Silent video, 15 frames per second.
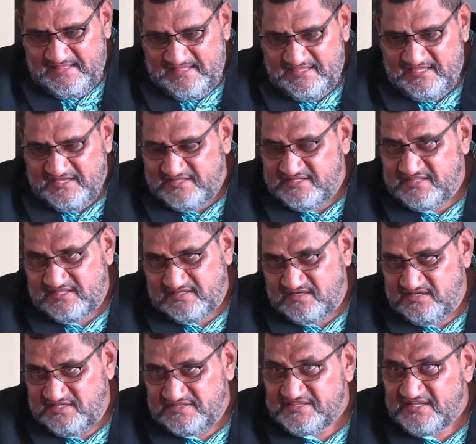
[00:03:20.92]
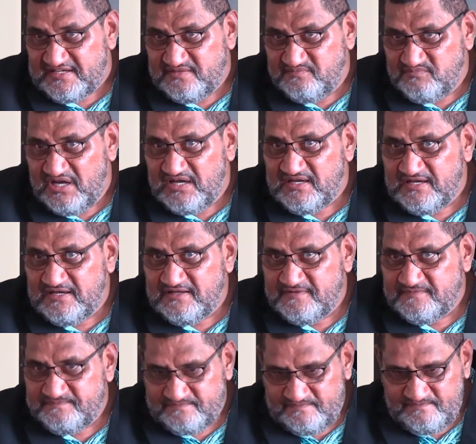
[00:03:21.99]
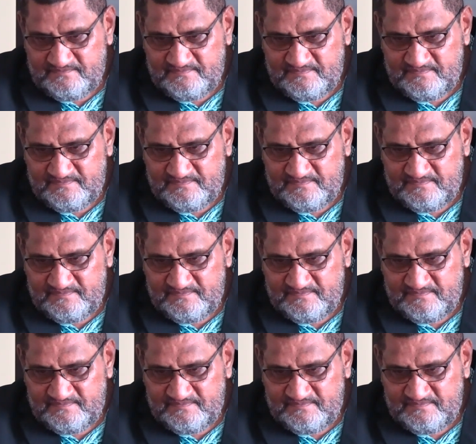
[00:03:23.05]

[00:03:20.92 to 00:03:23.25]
yeah, in the interim, um,